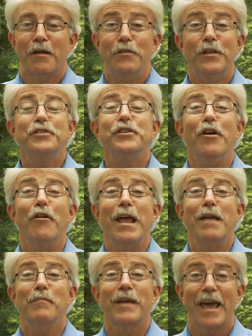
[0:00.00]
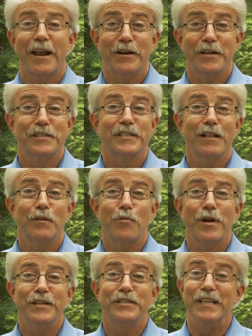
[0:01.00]
This year, AIM Canada
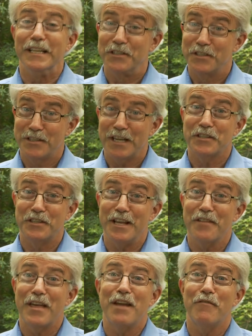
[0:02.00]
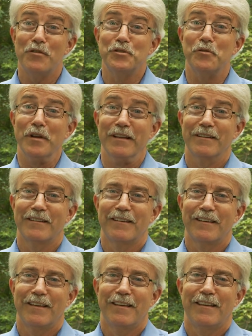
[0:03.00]
celebrates its 60th anniversary.
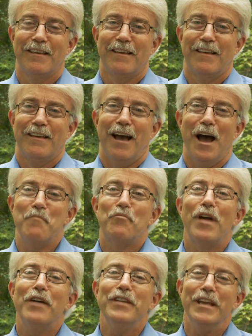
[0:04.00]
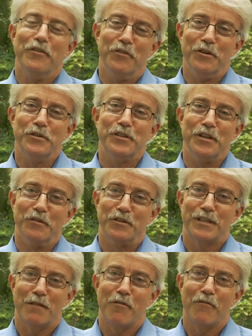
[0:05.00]
I'm proud to introduce to you
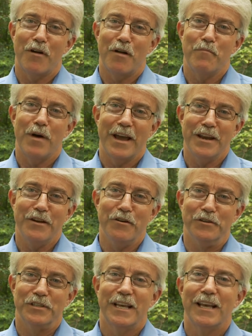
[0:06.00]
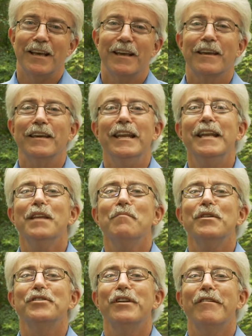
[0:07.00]
some of our pioneers, Canadian
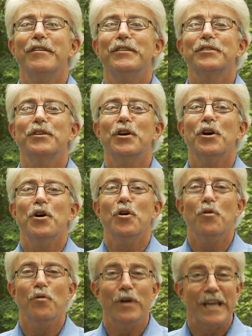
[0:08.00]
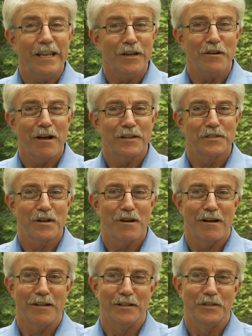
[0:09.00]
missionaries who heeded God's
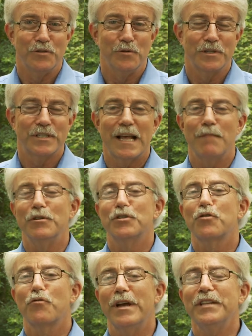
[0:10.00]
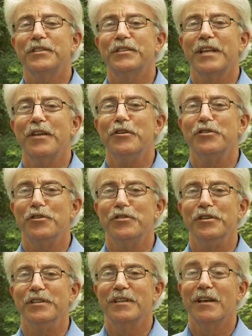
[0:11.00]
call to establish Christ-centered
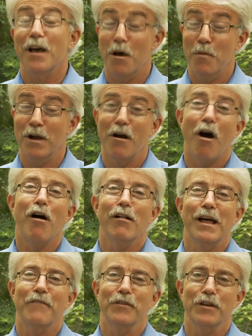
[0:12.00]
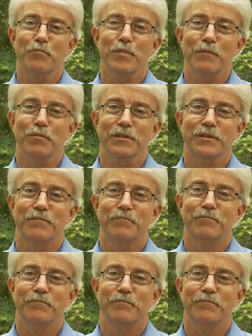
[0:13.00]
churches among all African peoples.